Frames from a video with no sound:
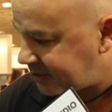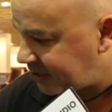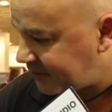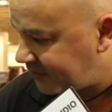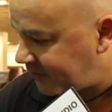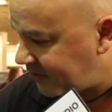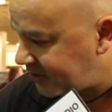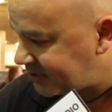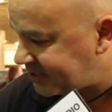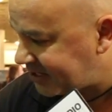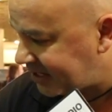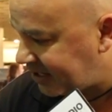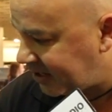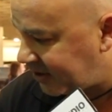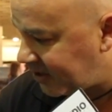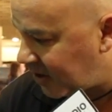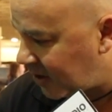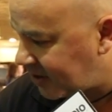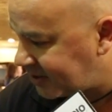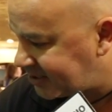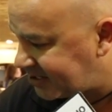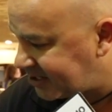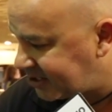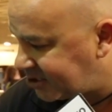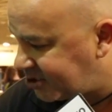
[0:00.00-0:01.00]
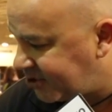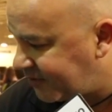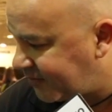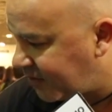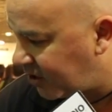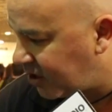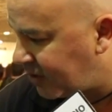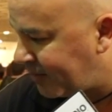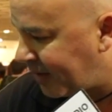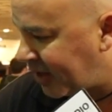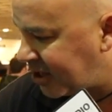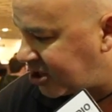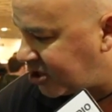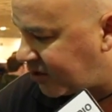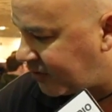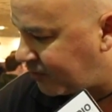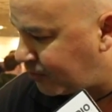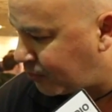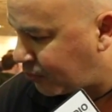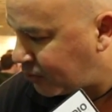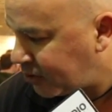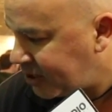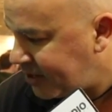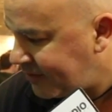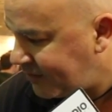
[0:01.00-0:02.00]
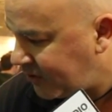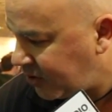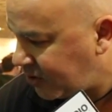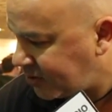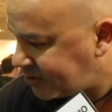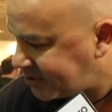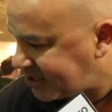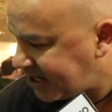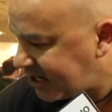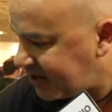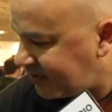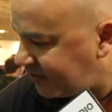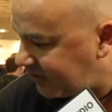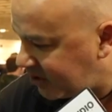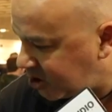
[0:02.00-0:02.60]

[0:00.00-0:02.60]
So the first thing you notice is you've got a bunch of previews here,